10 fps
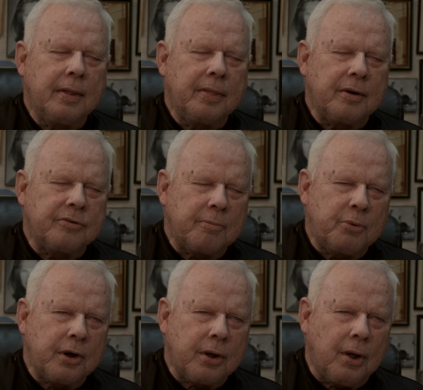There's a
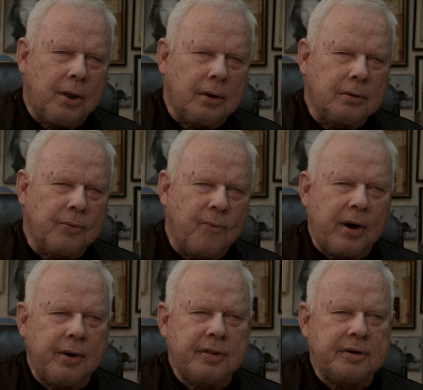book called
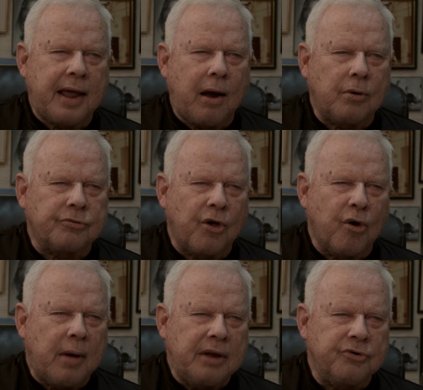Where Do the Towers
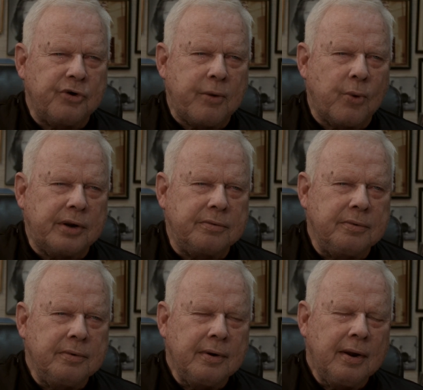Go by Judy Wood.
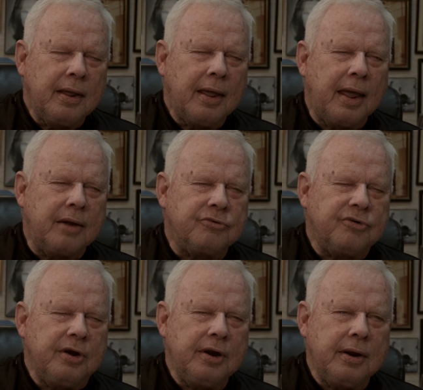And
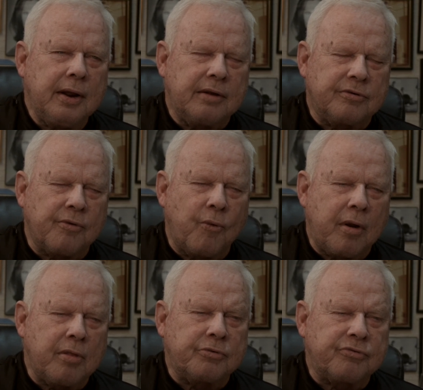it's
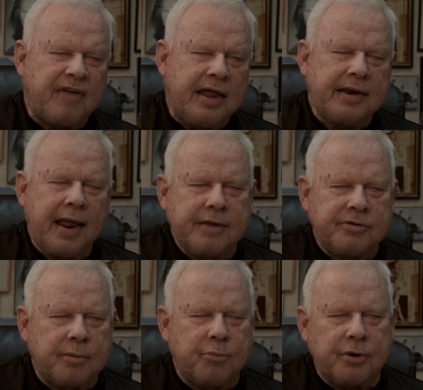one of those
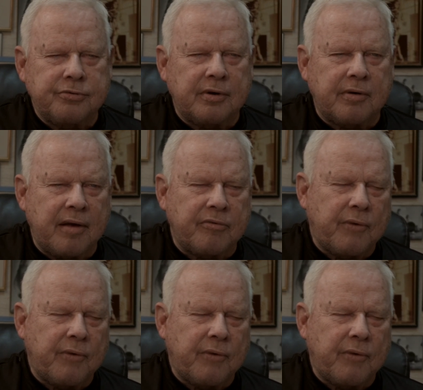fantastic books that I've ever